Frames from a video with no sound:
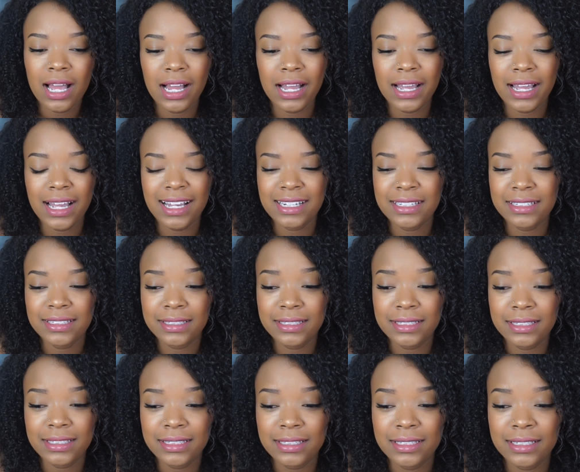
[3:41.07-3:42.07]
I had,
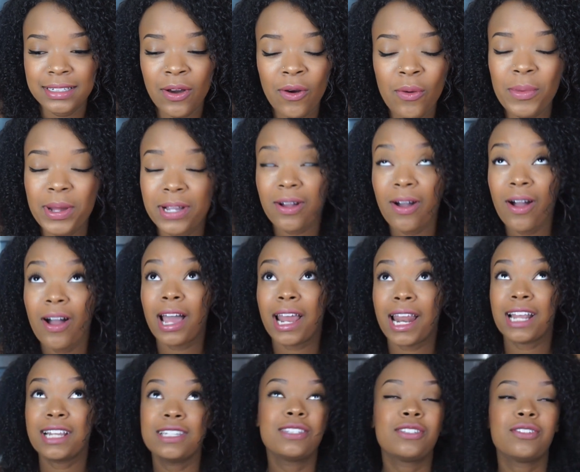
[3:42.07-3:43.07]
oh my god,
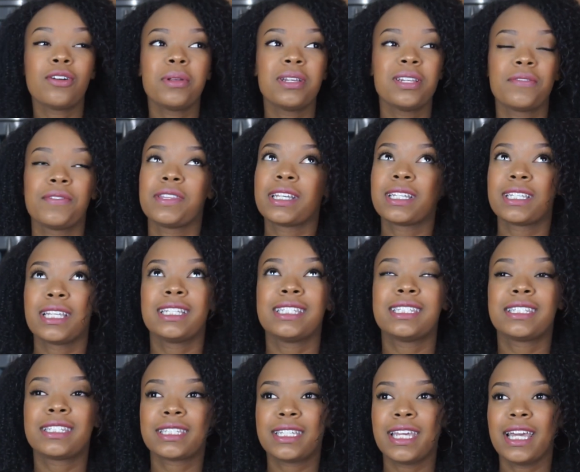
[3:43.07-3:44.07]
I did so many different things. I
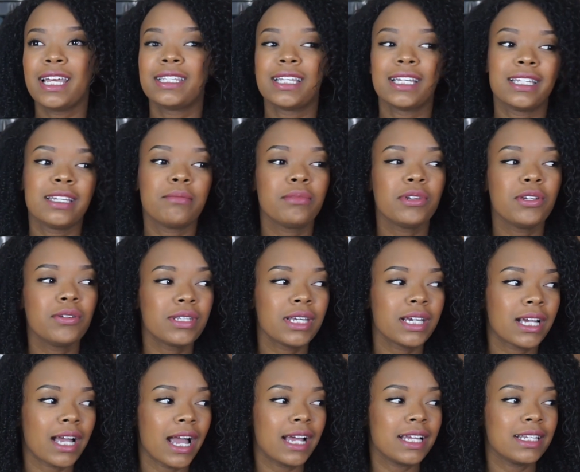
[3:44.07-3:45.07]
did skits, I did
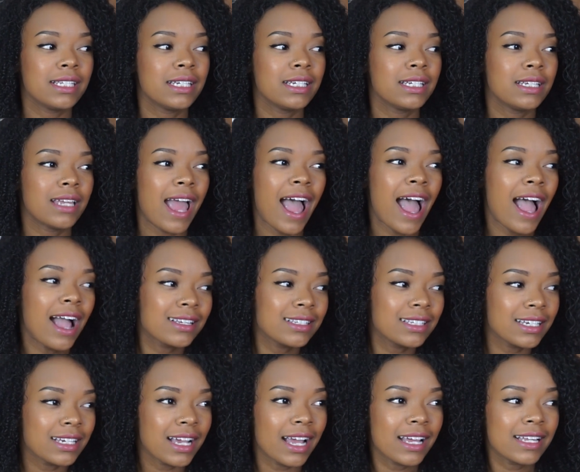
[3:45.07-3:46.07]
music, I did
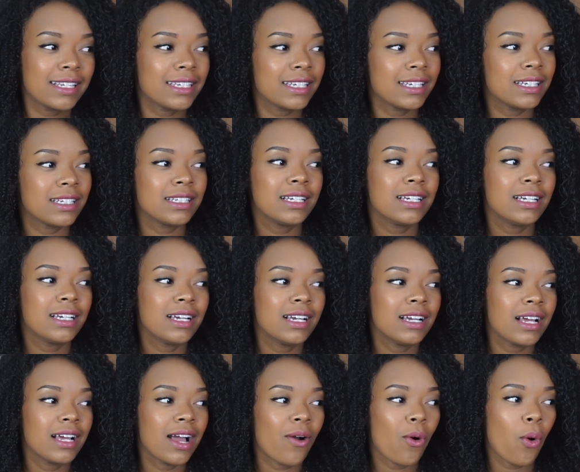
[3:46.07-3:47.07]
acting, I did
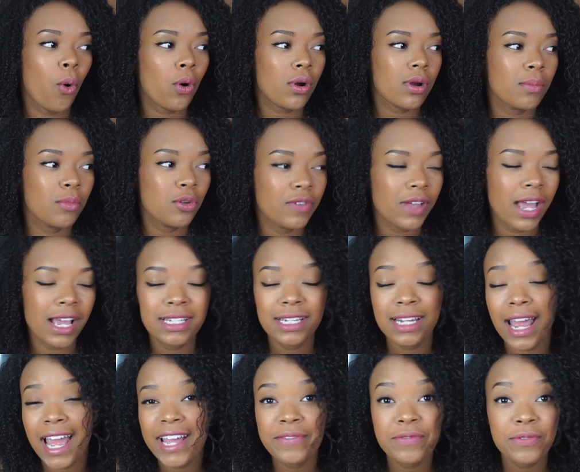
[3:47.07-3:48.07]
horror movie. I
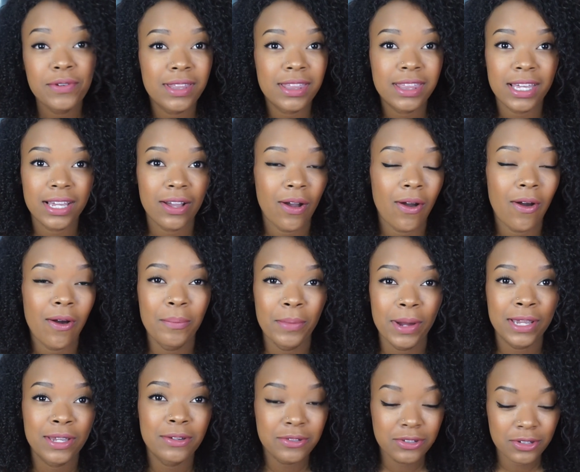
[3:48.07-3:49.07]
did everything on
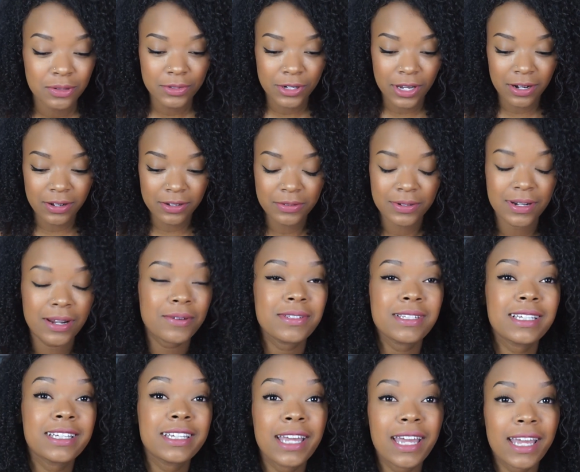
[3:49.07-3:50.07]
my YouTube channels when I
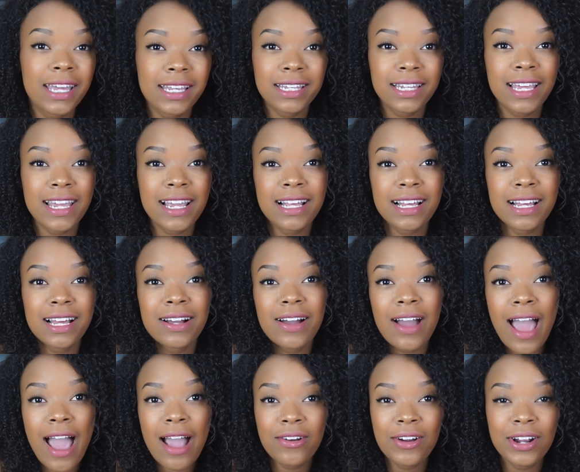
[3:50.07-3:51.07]
was a kid, like
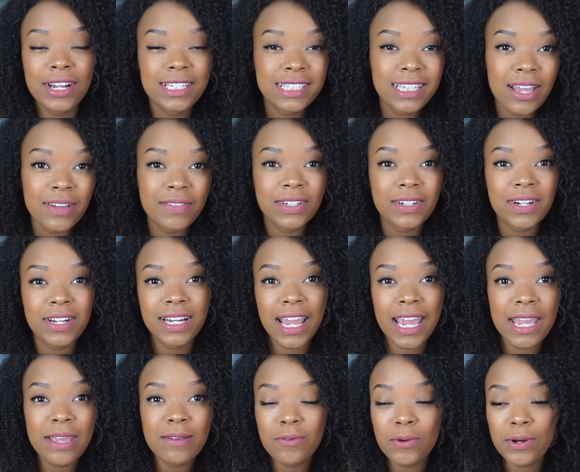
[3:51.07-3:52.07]
grade 7, grade
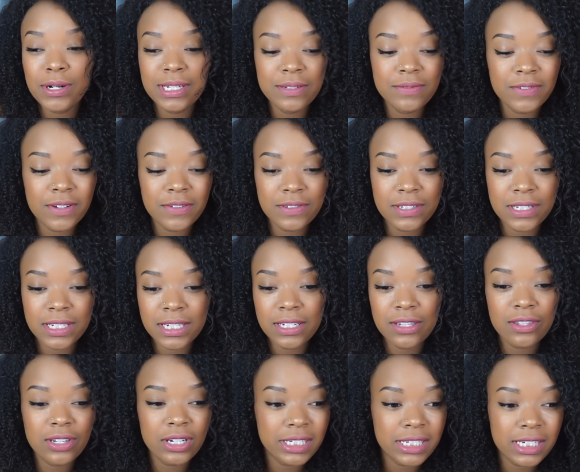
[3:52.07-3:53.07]
8, 14,
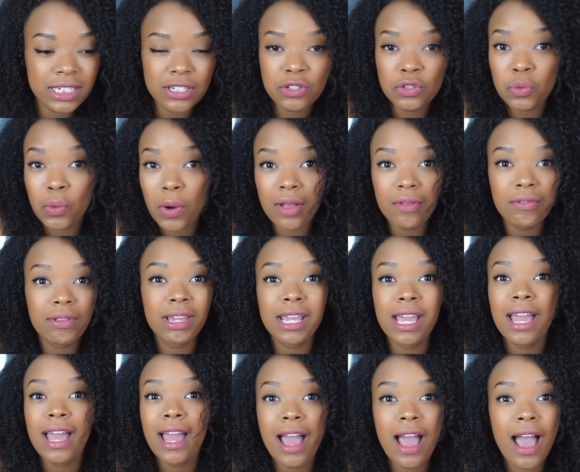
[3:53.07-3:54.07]
15, 13, 12,
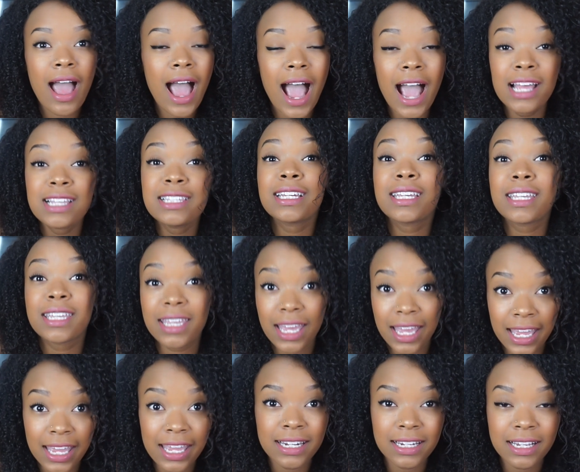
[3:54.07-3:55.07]
like as a
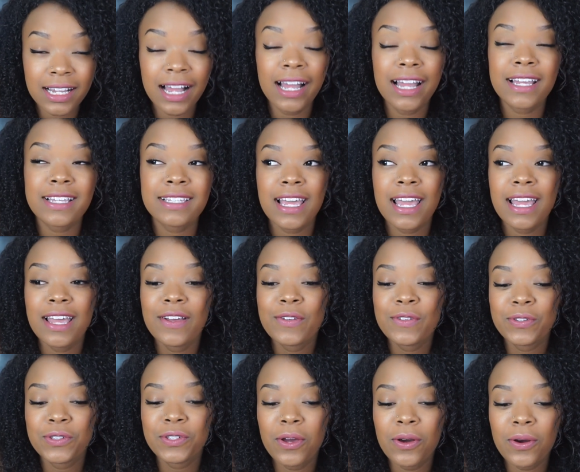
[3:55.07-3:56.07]
kid, guys.
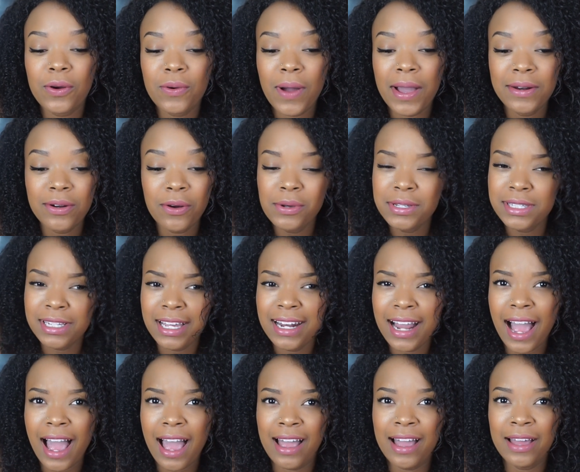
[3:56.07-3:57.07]
So I'd always kind
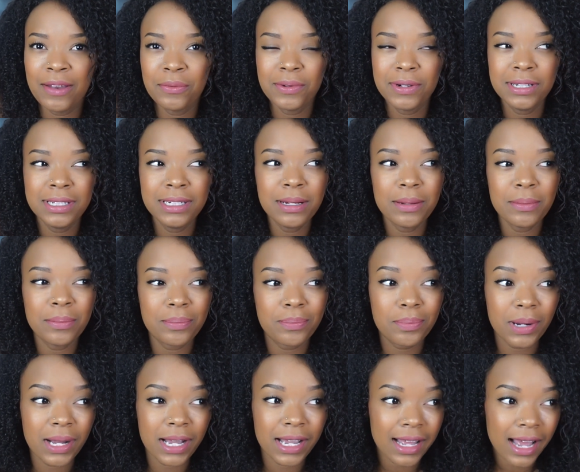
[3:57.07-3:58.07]
of had one,
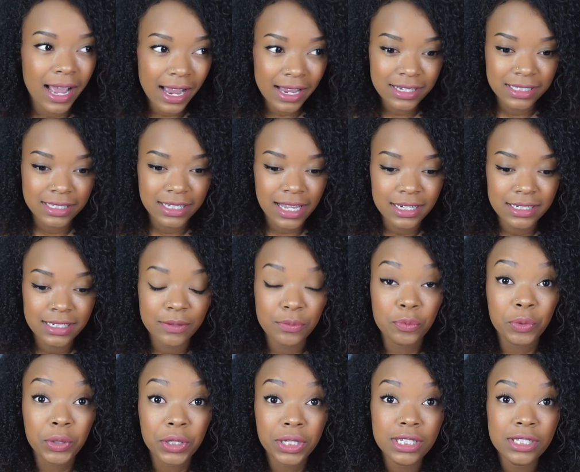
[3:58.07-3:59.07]
but I decided to
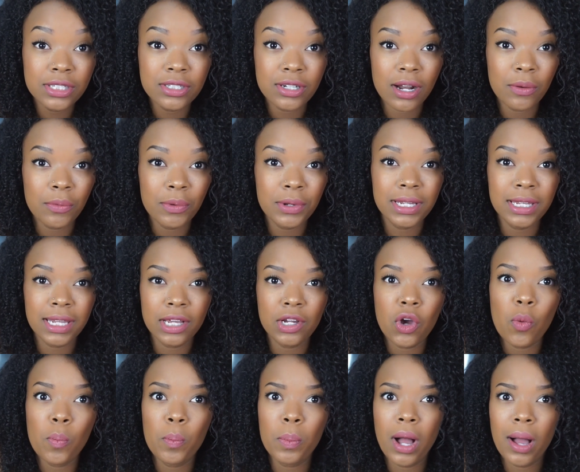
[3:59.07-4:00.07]
really start one and like
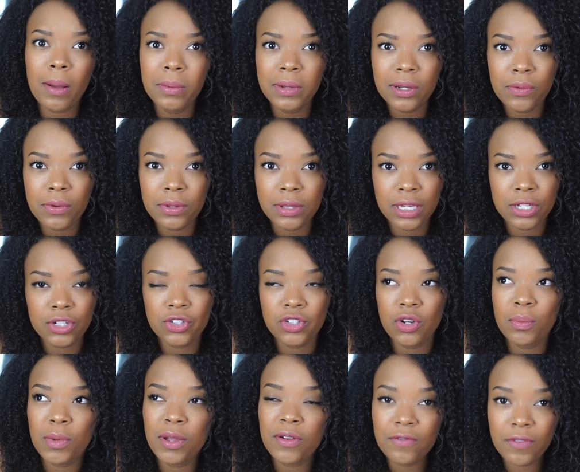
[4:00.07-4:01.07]
go public with it and
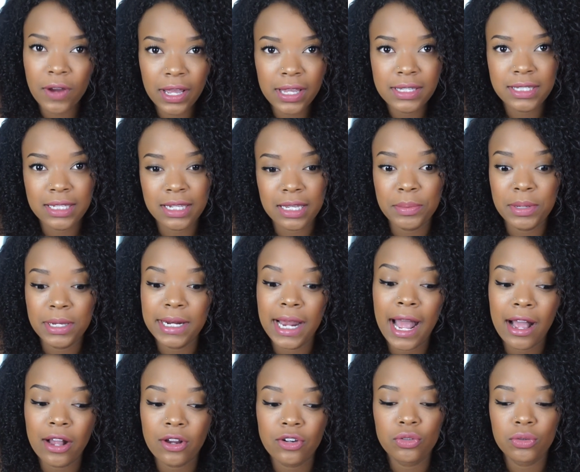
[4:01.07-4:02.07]
show my friends and like be an
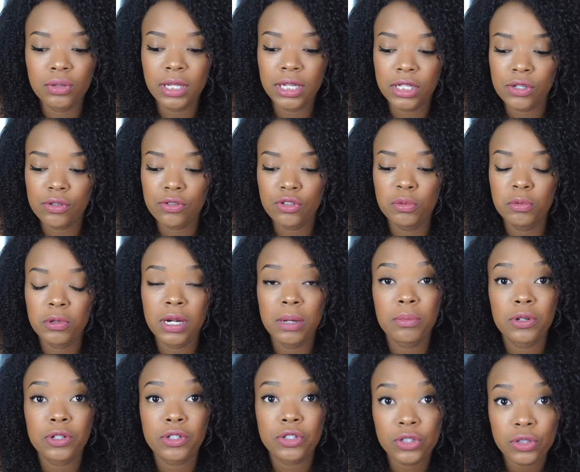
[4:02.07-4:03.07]
actual like YouTuber
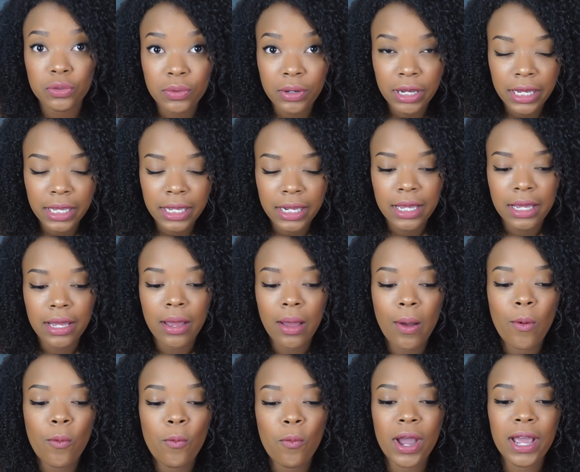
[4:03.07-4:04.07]
and pursue it
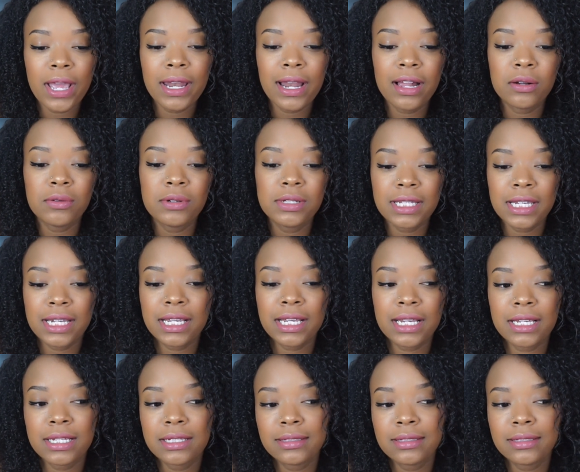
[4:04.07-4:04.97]
when I was like